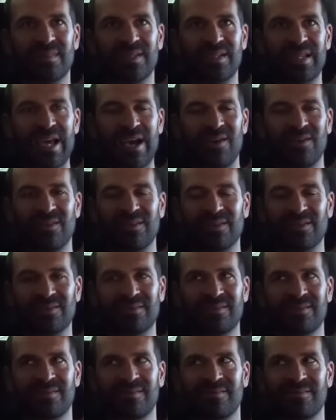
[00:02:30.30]
down, or
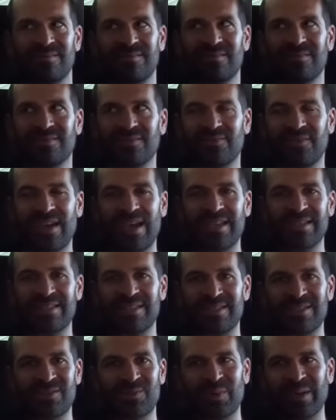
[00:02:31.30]

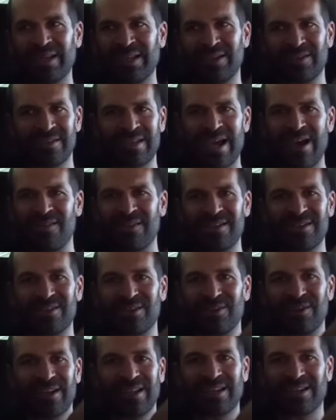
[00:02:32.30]
fast and sweet, or down and
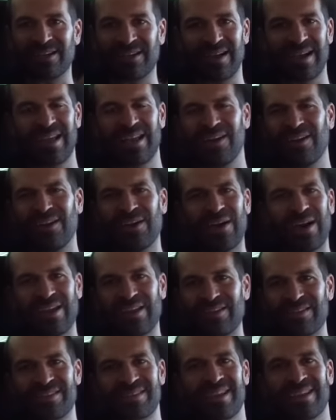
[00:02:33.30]
dirty, or I don't know how
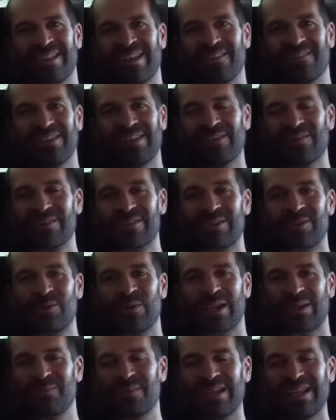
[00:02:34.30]
you'd say that, but it was a
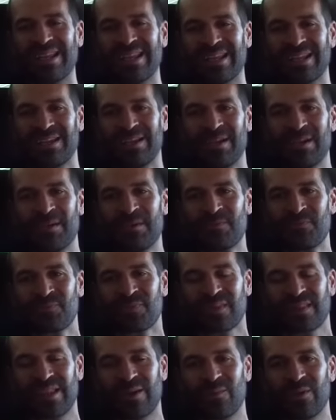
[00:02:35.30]
quick meeting
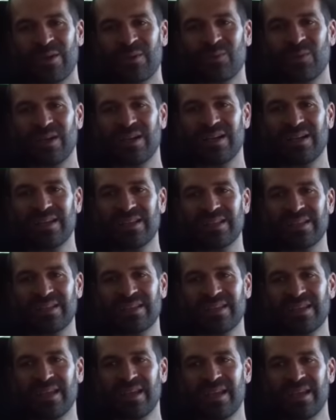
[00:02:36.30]
that went well,
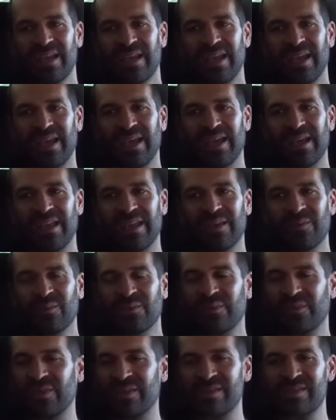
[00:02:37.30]
and and
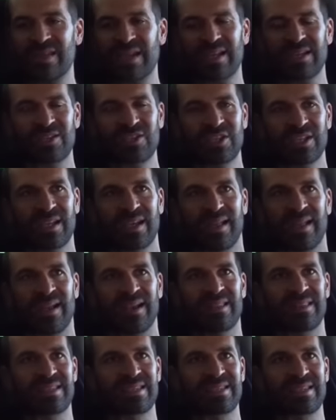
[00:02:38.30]
the second she got
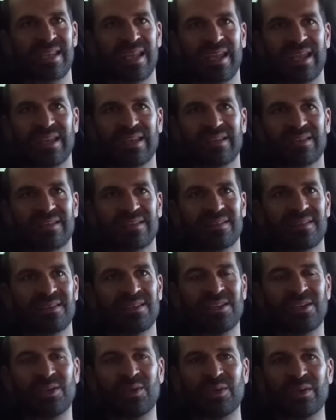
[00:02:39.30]
out of the state,
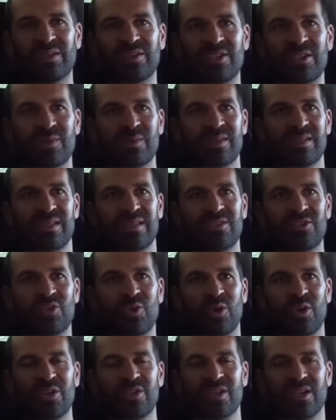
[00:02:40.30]
you know, and she was in
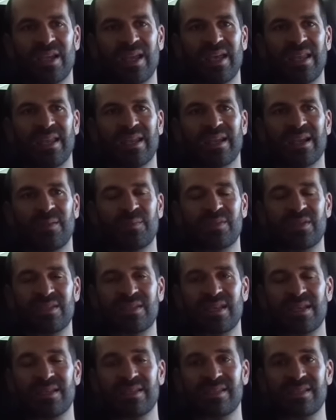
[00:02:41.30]
Georgia heading up to
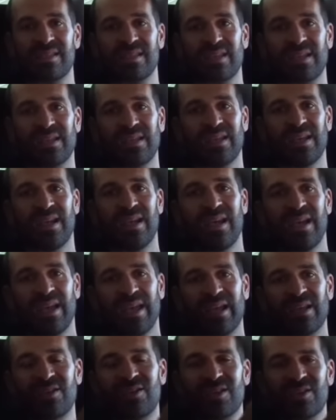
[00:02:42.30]
Tennessee,
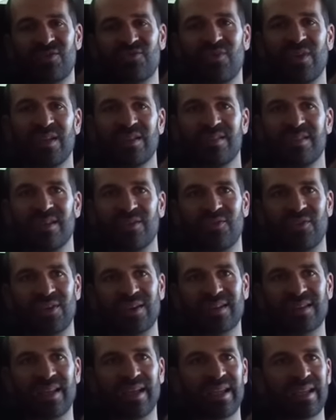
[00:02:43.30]
it just felt
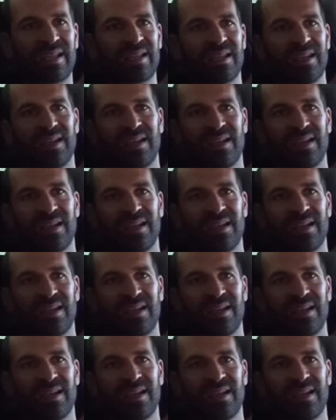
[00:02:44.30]
different. Like